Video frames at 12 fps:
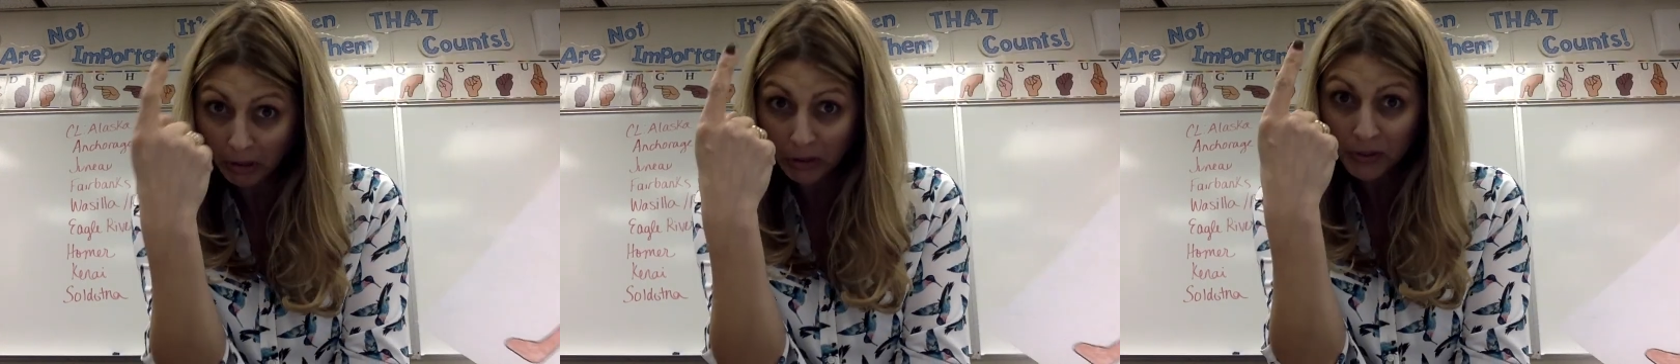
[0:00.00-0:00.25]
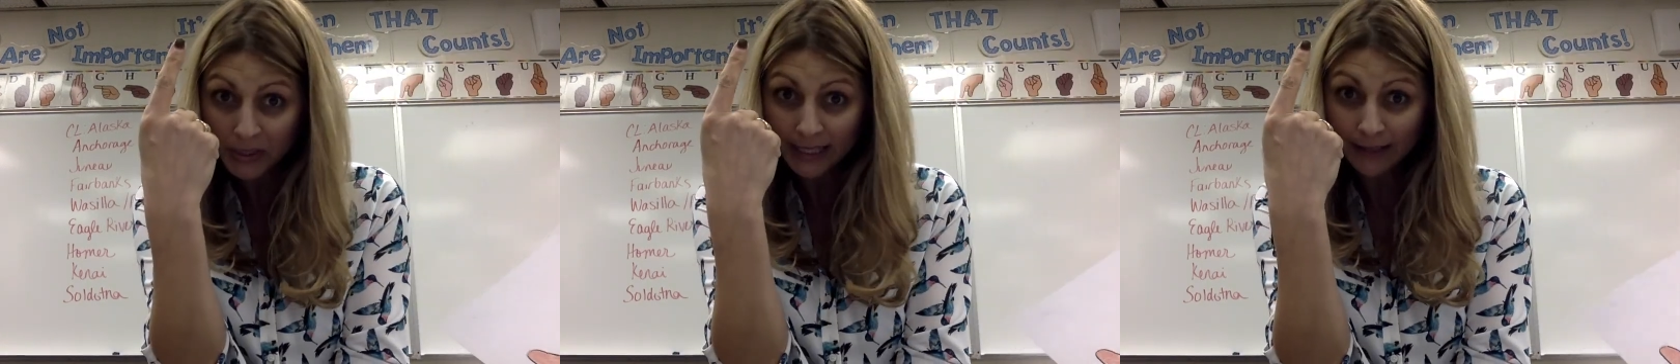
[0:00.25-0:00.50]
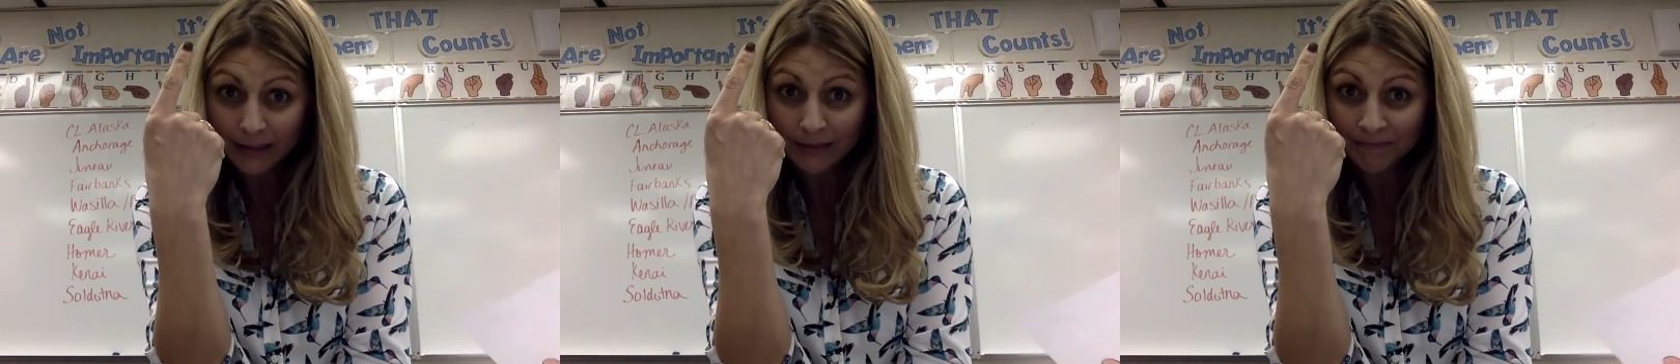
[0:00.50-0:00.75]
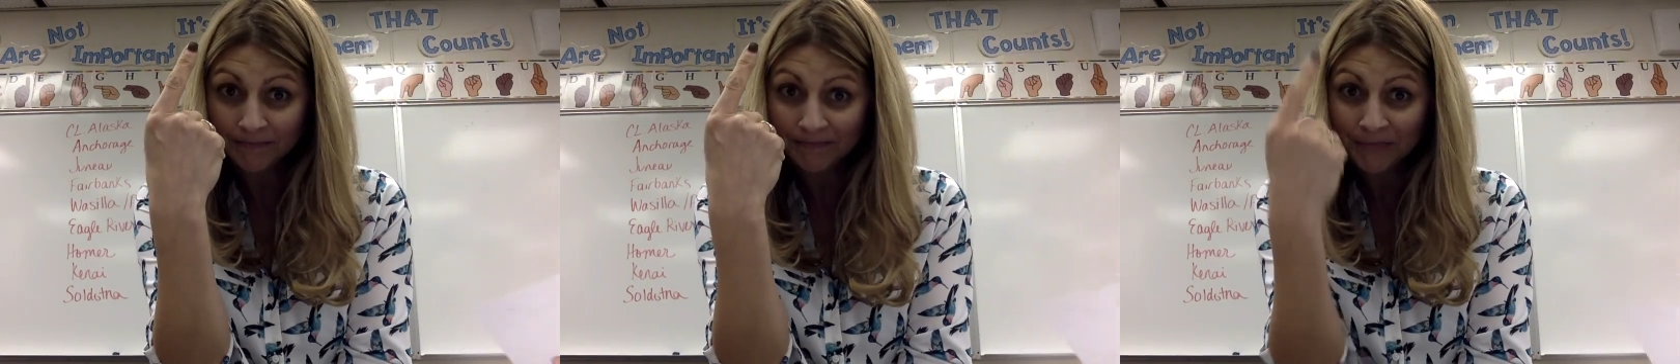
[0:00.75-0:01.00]
Understand?
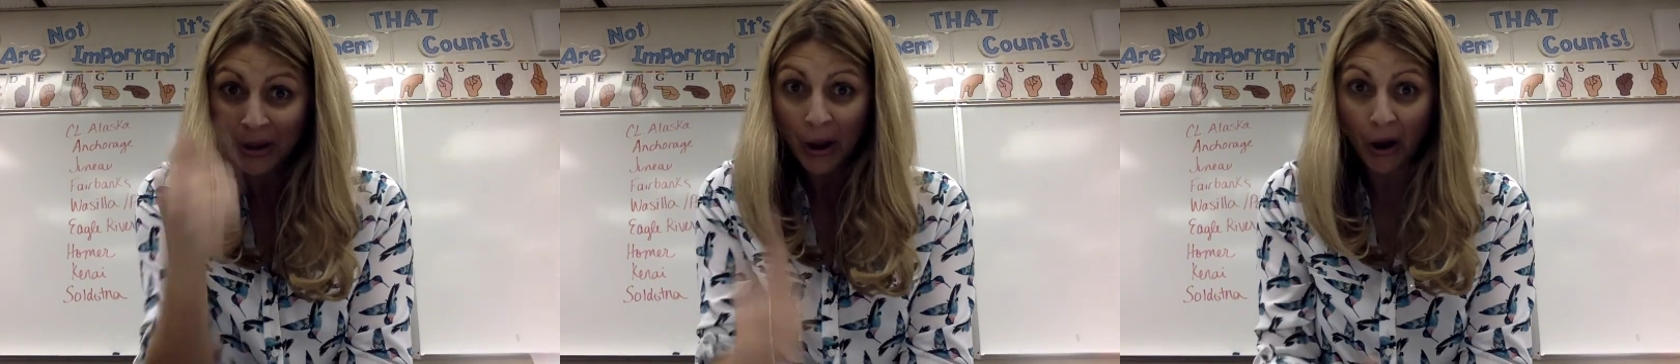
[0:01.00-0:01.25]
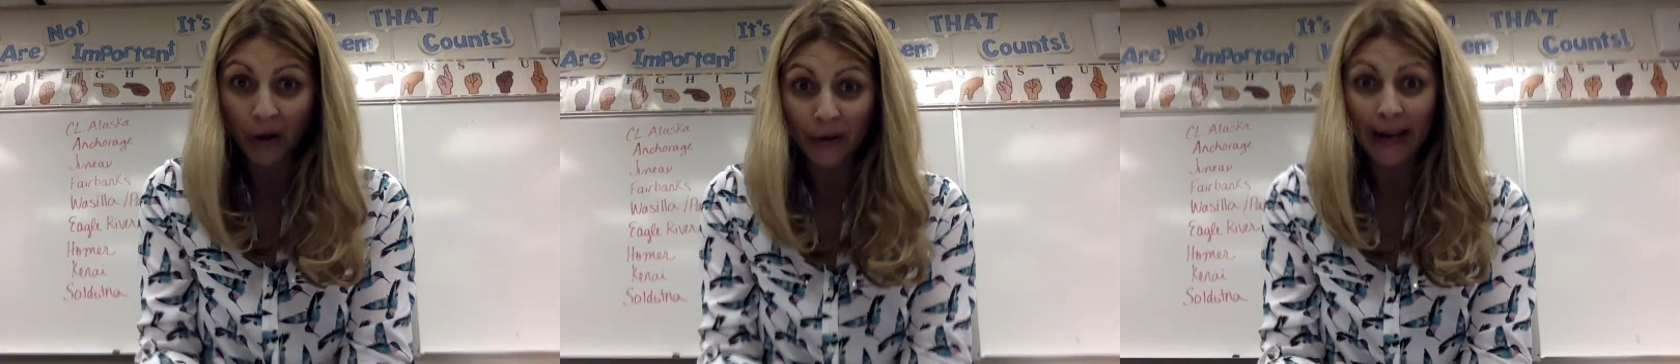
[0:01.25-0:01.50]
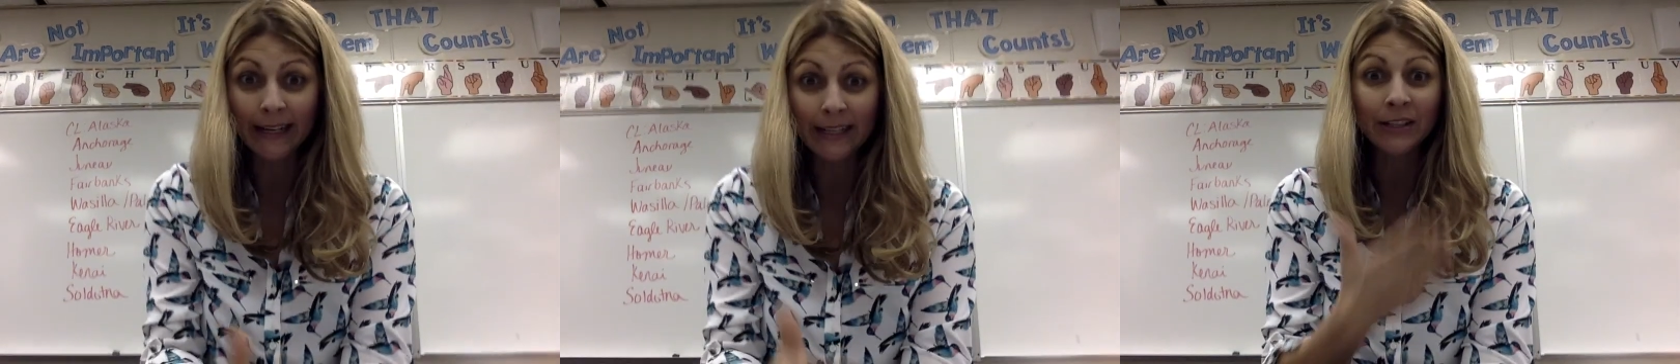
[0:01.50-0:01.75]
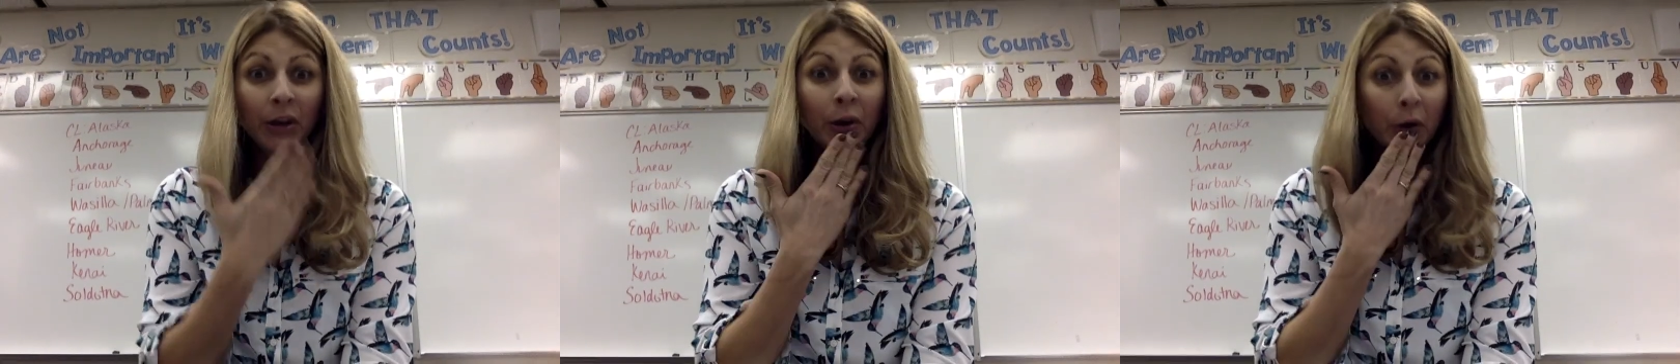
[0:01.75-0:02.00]
All
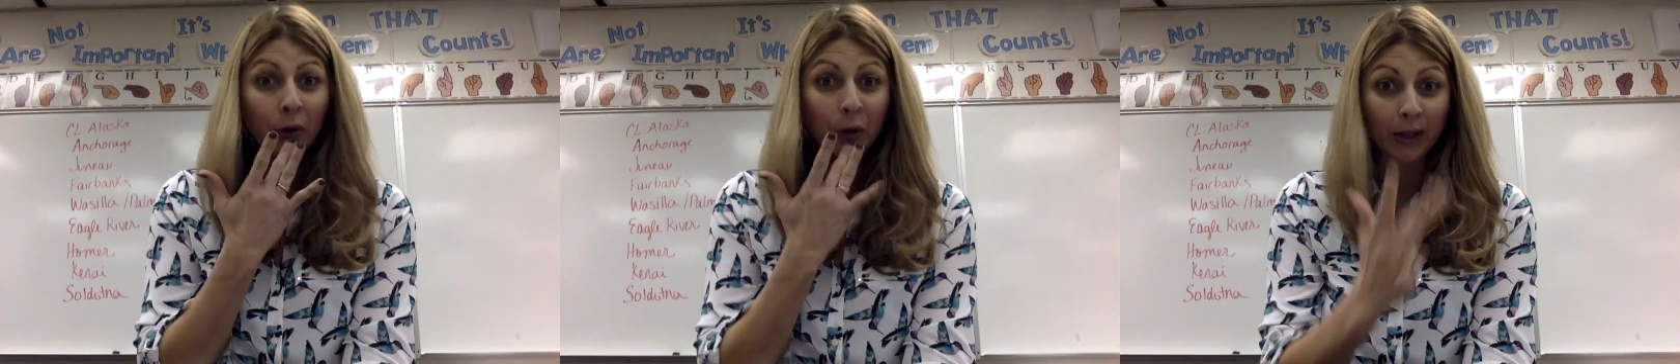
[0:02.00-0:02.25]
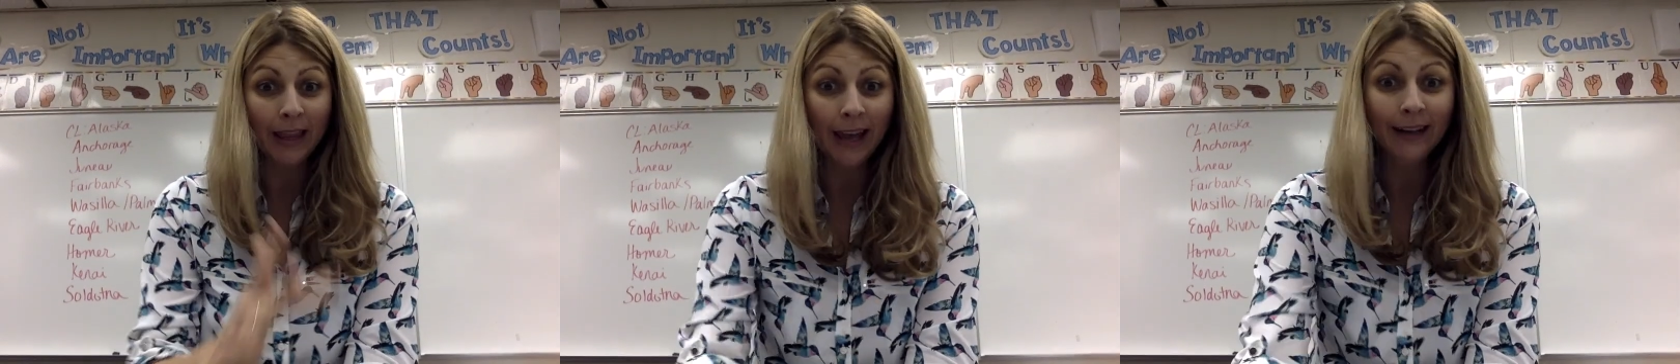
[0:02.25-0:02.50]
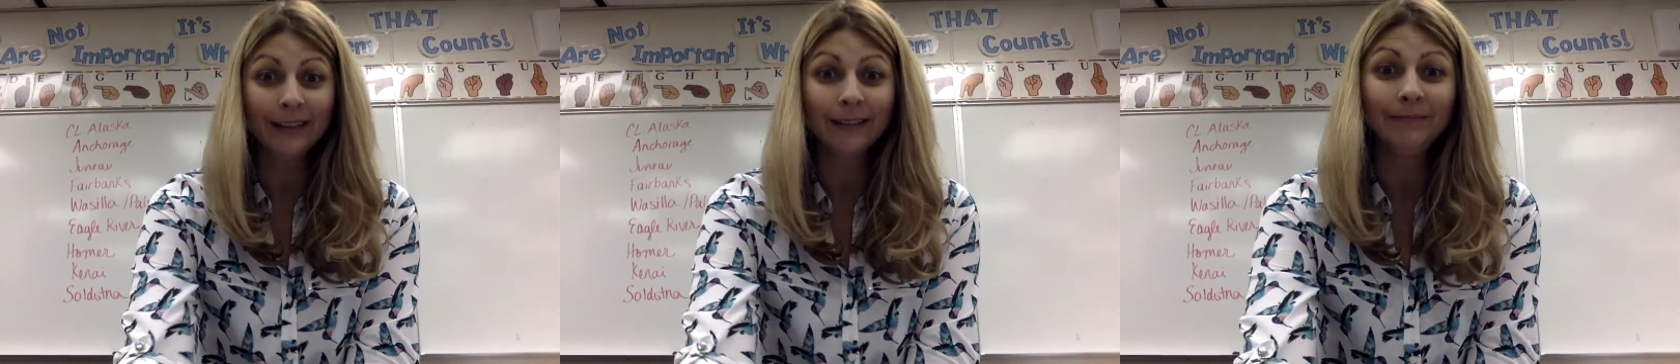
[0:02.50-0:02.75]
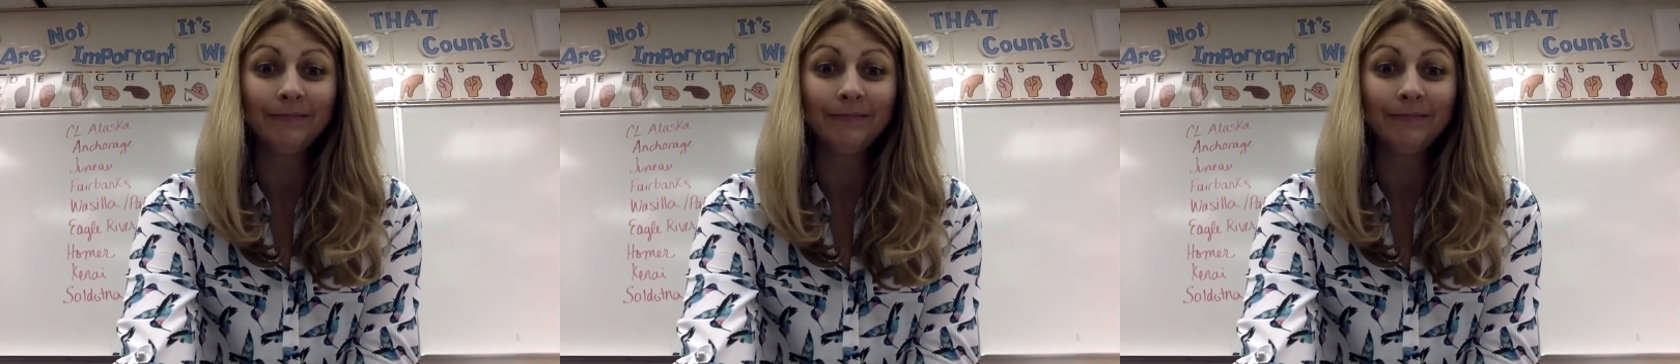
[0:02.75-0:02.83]
right. Good luck.